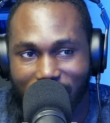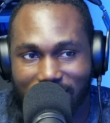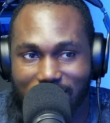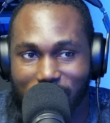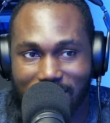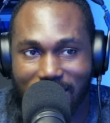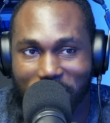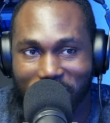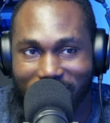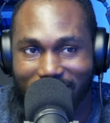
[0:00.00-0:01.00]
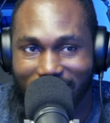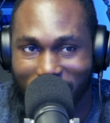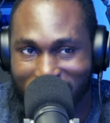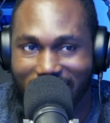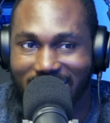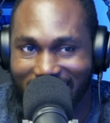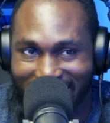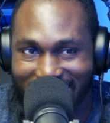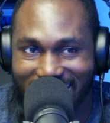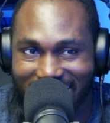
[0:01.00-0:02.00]
versus West Ham. I'm saying it
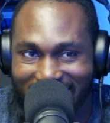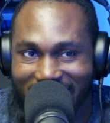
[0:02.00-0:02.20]
again.